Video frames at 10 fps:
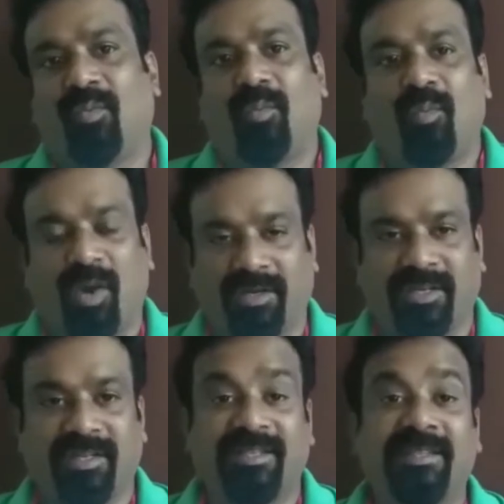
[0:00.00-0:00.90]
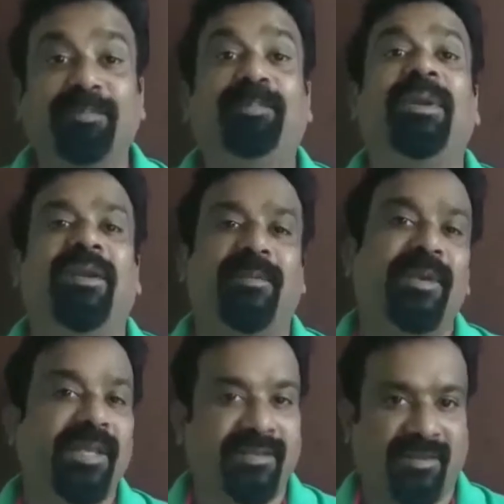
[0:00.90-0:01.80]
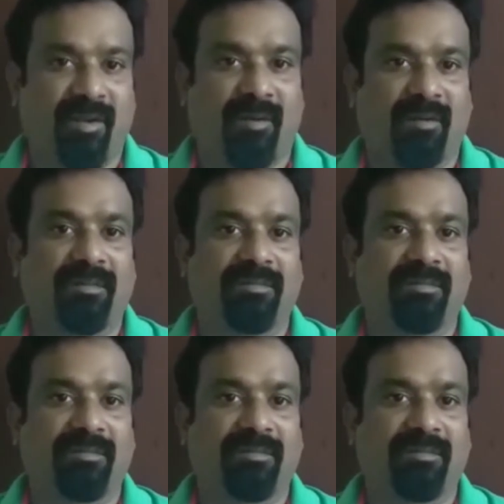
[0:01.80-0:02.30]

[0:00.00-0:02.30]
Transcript: What the simple remedies are